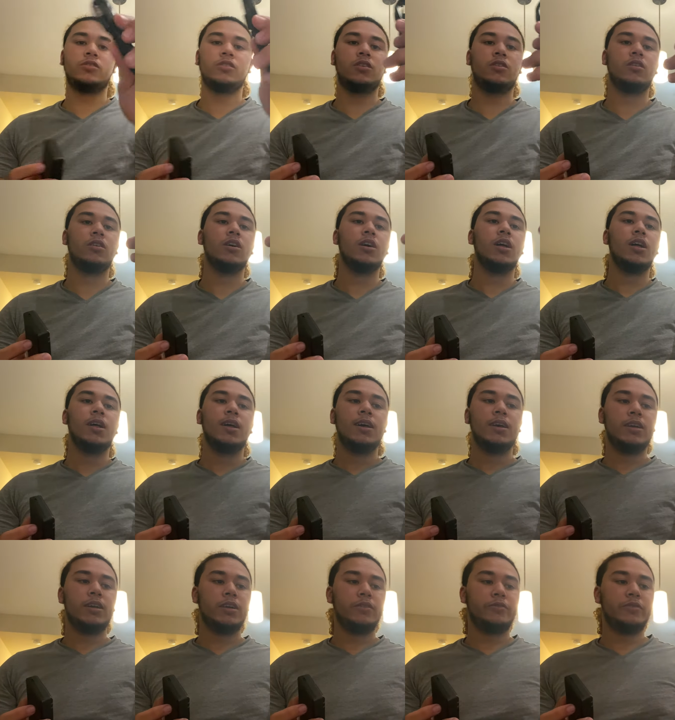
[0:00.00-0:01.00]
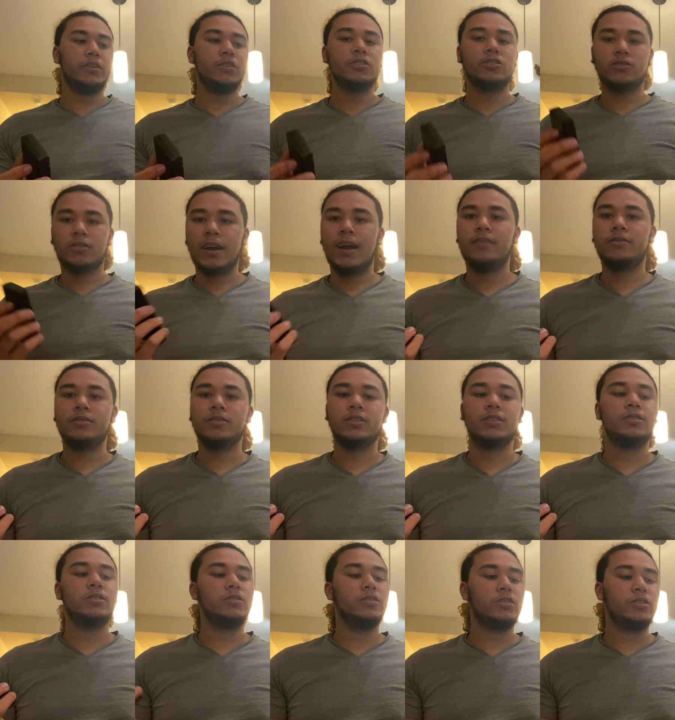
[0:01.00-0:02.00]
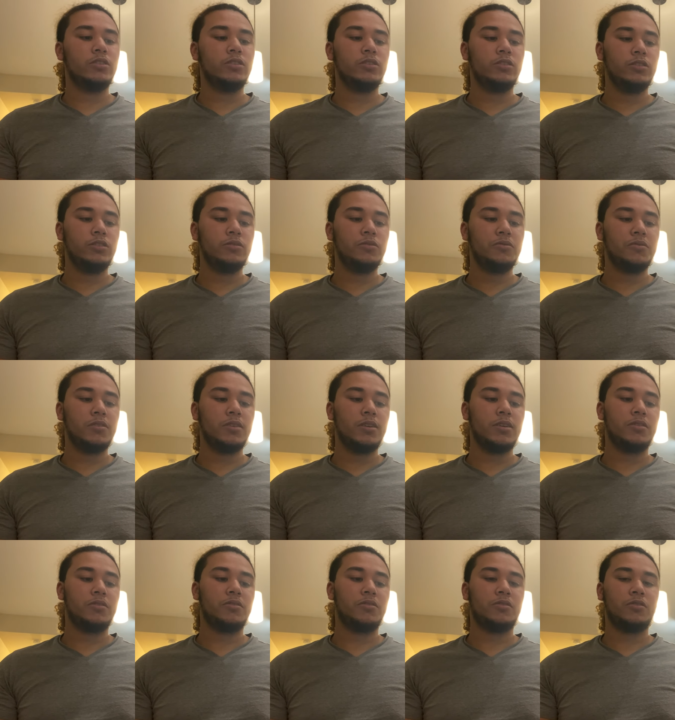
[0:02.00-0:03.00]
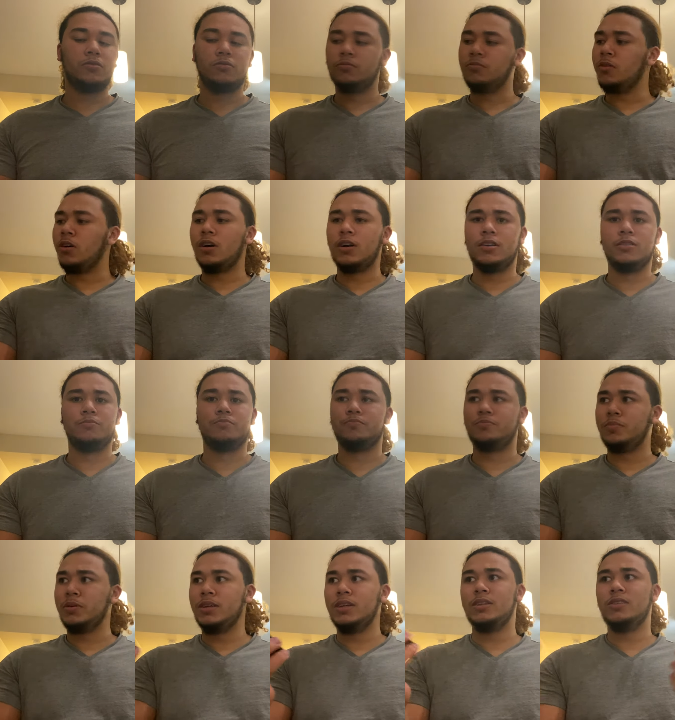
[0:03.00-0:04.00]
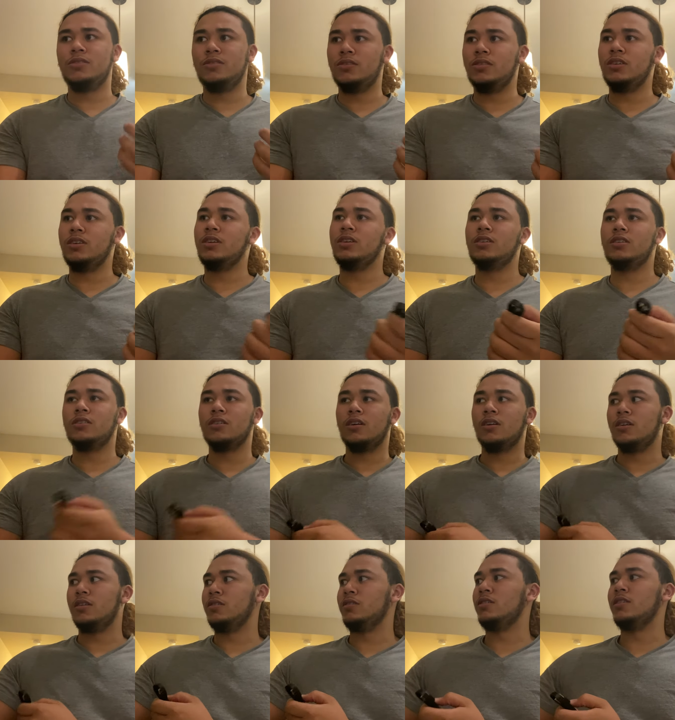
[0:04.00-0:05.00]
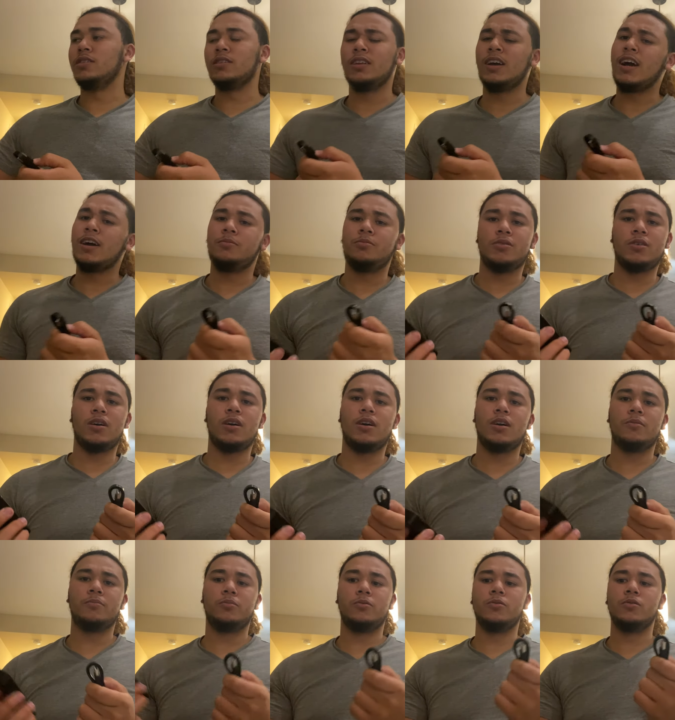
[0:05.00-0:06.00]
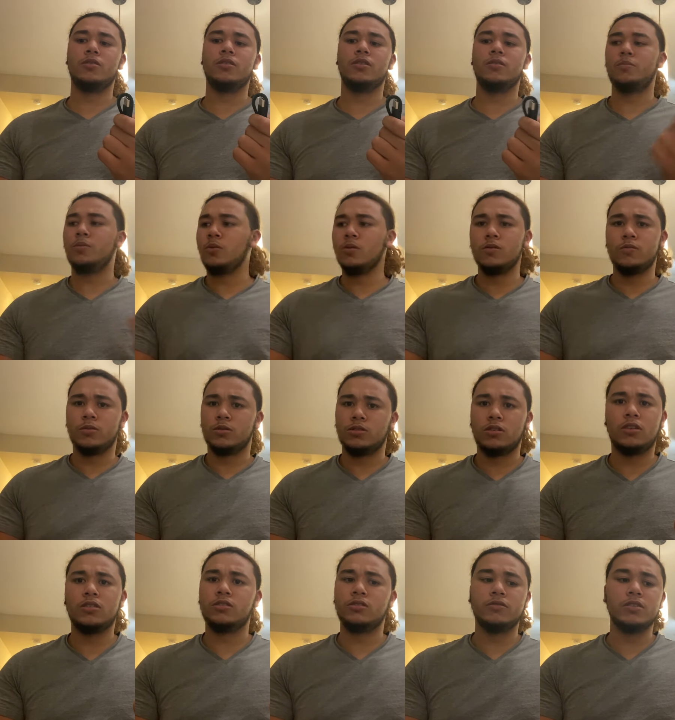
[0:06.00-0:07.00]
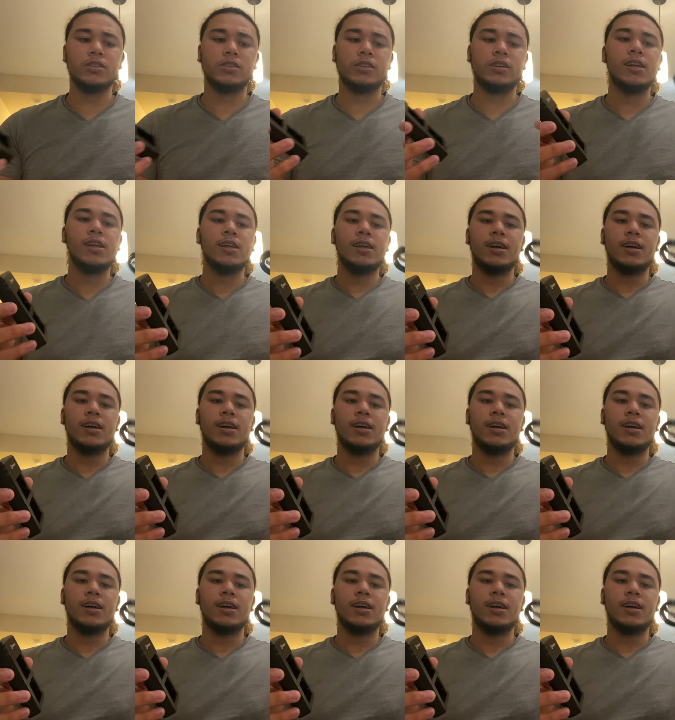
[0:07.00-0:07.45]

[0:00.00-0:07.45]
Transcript: So if you're traveling, you could use this on a PC, uh, your laptop, or a portable charger really.